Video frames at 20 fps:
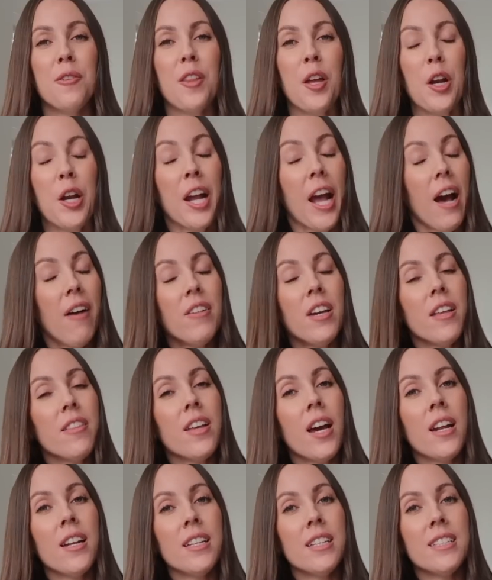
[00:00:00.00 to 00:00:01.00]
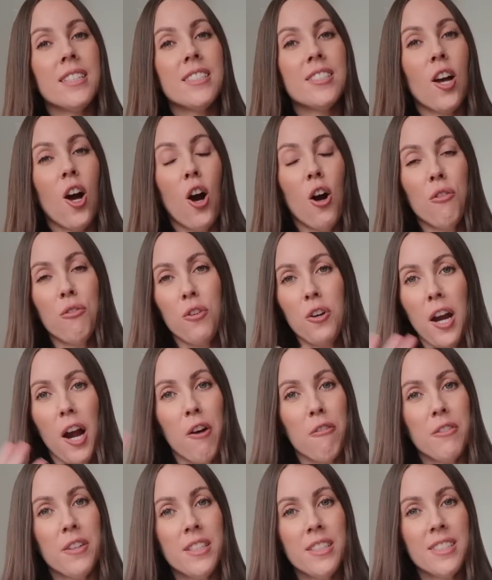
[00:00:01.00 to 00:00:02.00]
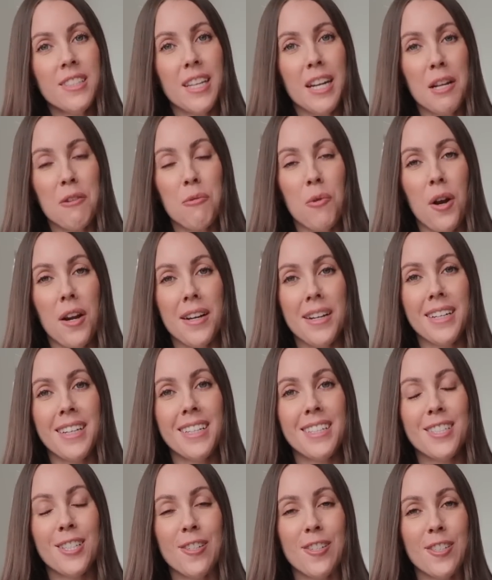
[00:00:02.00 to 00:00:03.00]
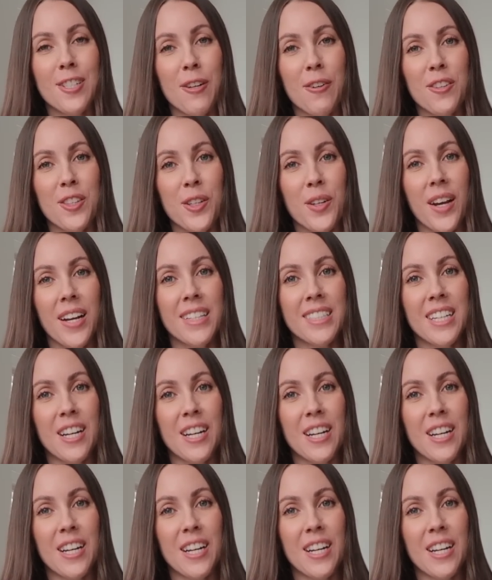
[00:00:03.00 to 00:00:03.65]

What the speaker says: Well, there you have it. That is all 4 outfits that I wanted to share with you guys.